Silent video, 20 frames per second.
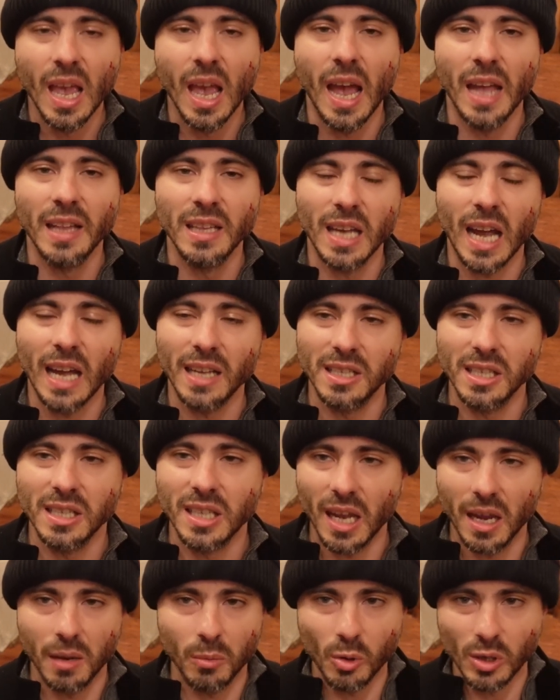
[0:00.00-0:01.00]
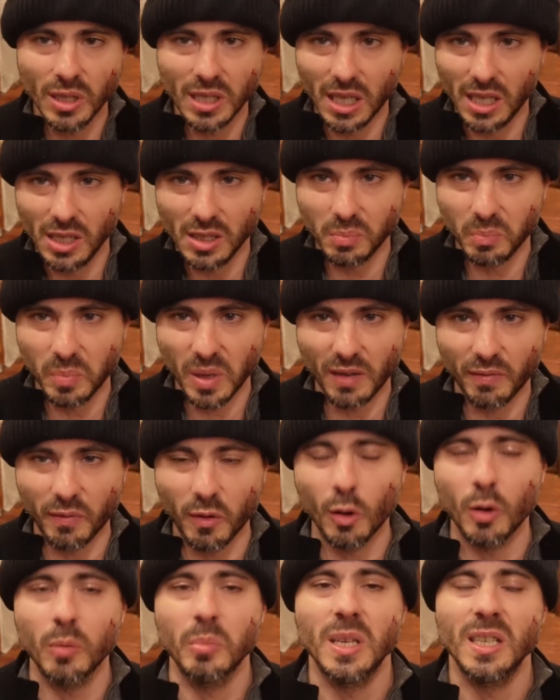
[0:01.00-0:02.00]
And at the time when he's
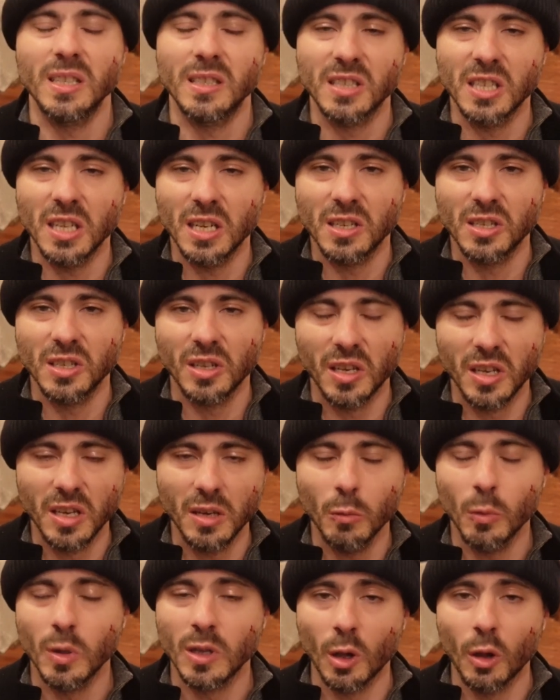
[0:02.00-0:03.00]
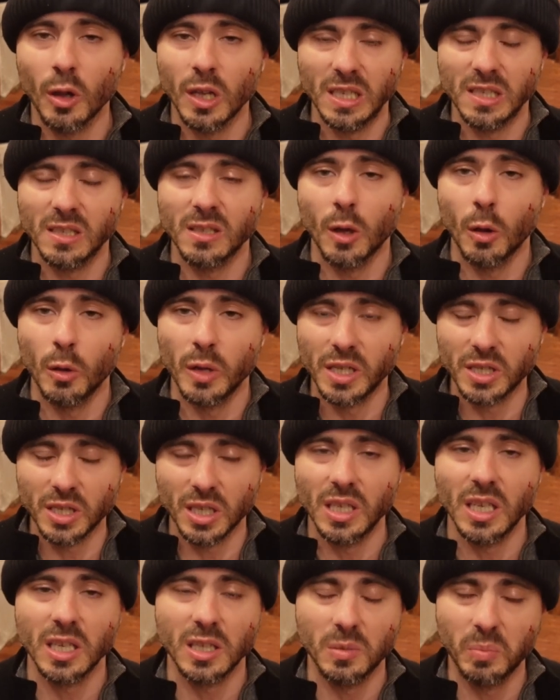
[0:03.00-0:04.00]
performing surgery, with all his knowledge
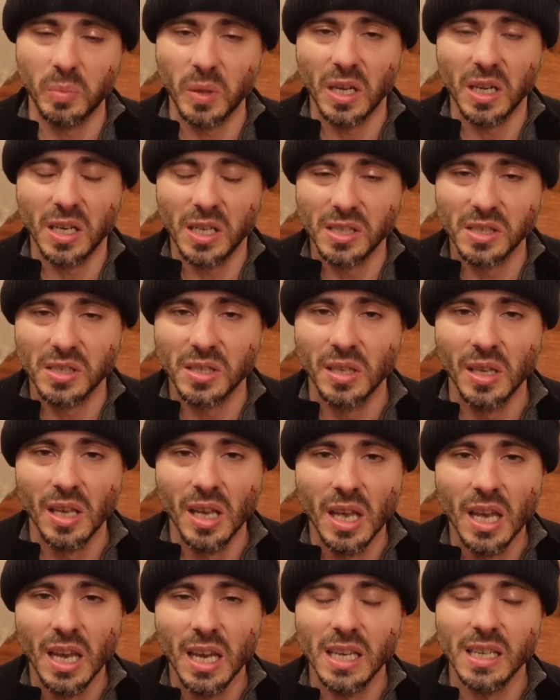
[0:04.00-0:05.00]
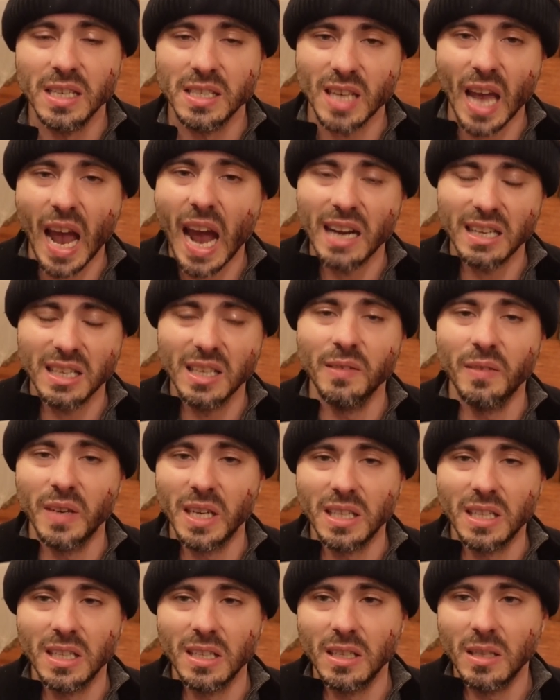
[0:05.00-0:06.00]
and experience, he's
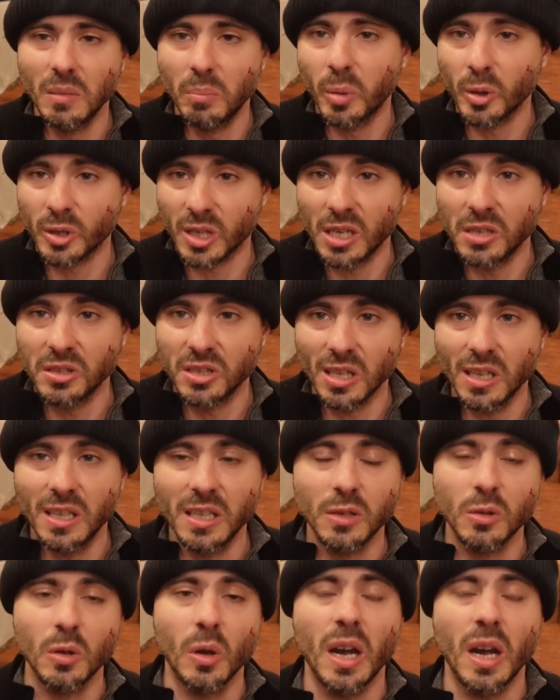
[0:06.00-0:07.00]
activating the potential into